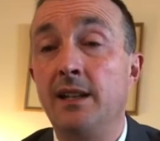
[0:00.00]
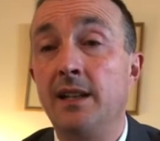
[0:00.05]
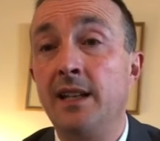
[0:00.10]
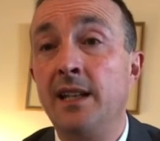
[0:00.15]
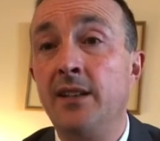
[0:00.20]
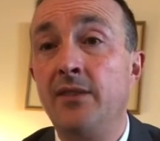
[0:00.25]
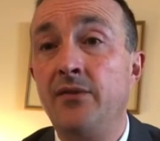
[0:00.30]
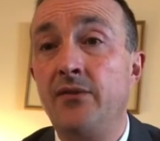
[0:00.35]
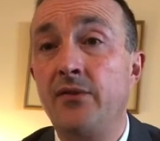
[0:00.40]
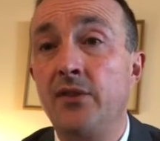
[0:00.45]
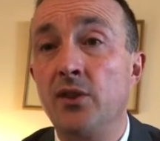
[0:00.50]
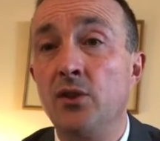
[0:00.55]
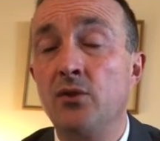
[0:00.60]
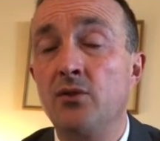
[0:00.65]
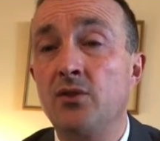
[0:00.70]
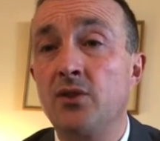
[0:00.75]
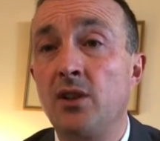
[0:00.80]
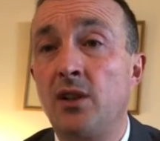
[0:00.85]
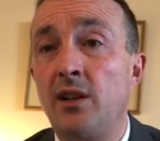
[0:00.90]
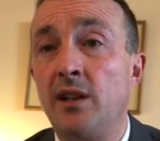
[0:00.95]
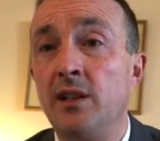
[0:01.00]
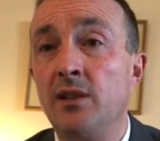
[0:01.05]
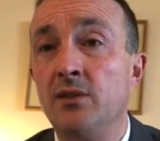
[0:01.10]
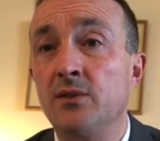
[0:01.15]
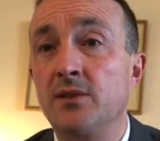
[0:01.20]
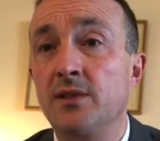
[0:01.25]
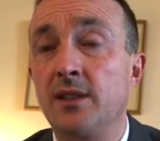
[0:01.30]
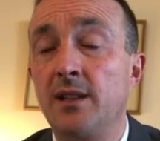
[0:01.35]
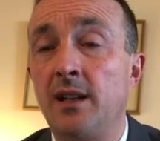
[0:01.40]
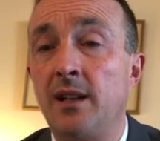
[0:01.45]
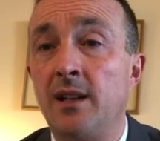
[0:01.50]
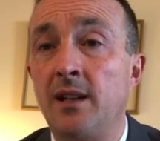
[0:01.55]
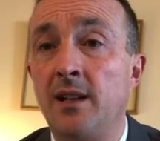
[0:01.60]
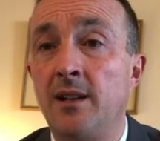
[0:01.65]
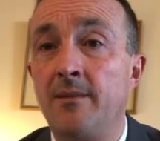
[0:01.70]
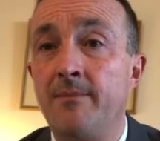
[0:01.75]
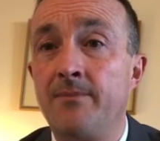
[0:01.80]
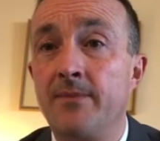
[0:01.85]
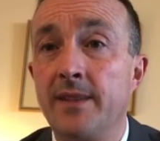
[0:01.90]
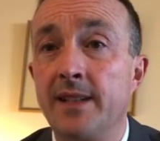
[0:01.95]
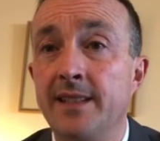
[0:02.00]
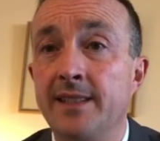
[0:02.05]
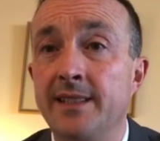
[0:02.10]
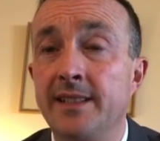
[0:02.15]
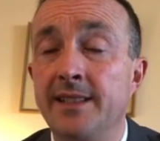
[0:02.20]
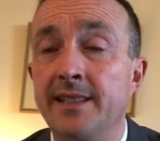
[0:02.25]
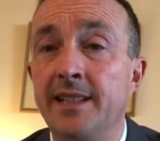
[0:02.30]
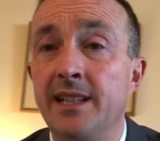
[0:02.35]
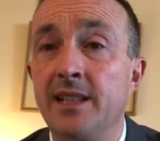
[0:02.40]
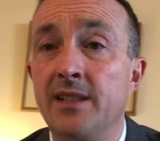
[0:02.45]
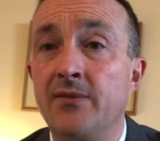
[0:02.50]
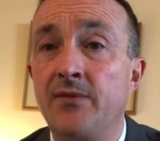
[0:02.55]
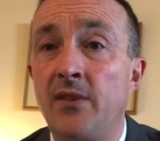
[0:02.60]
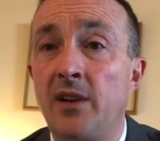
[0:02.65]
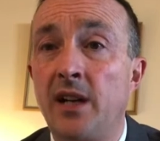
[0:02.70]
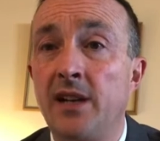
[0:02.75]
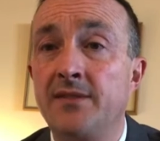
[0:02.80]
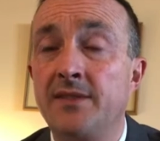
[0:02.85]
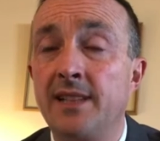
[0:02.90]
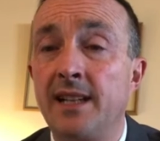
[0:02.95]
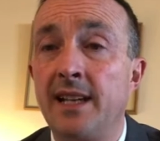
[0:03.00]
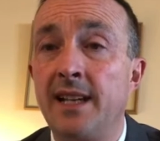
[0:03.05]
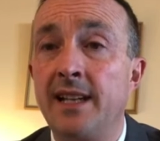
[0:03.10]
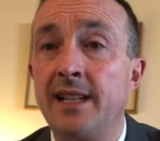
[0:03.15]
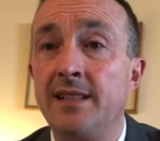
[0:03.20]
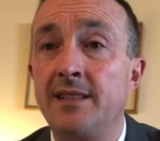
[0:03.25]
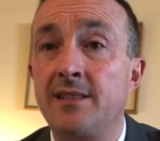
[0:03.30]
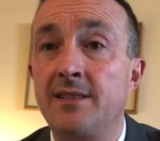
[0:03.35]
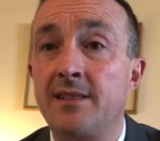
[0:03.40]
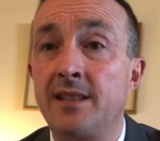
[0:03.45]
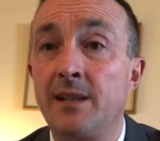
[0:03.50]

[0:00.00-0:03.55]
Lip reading: If your child is in years 5 to 8,